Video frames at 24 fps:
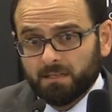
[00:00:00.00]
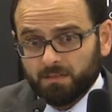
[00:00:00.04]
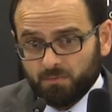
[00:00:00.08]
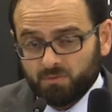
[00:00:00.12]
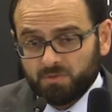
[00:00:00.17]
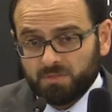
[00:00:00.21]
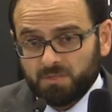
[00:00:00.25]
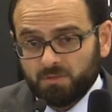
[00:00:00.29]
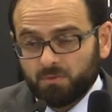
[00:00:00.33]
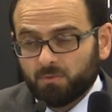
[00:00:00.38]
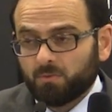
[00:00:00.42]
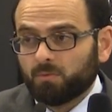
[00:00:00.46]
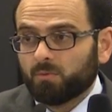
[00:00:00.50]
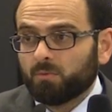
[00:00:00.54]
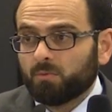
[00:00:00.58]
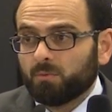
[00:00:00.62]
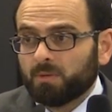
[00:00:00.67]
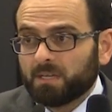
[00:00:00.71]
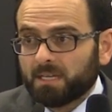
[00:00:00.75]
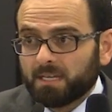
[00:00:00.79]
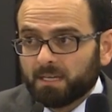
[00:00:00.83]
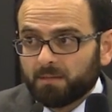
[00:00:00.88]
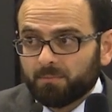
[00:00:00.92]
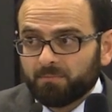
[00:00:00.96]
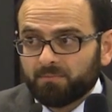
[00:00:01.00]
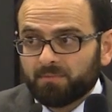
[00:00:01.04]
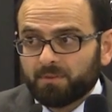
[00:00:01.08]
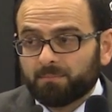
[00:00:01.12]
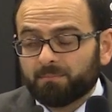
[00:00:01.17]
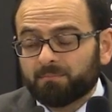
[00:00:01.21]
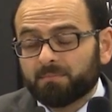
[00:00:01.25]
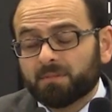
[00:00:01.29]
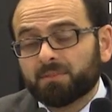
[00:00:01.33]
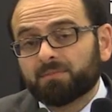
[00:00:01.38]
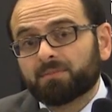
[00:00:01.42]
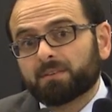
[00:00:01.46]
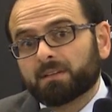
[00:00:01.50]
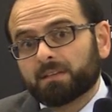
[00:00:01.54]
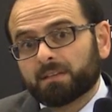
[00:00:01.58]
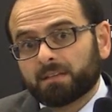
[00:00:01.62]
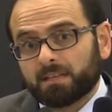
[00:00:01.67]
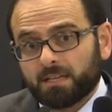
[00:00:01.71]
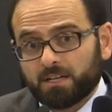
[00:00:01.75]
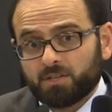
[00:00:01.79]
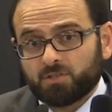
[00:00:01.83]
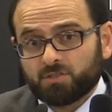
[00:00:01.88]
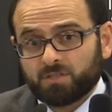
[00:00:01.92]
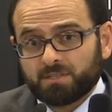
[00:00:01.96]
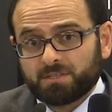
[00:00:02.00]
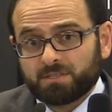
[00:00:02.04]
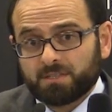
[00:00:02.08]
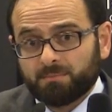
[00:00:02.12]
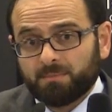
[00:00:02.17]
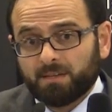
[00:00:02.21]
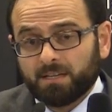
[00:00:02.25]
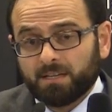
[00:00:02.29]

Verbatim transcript: you see, although we come from different cultures and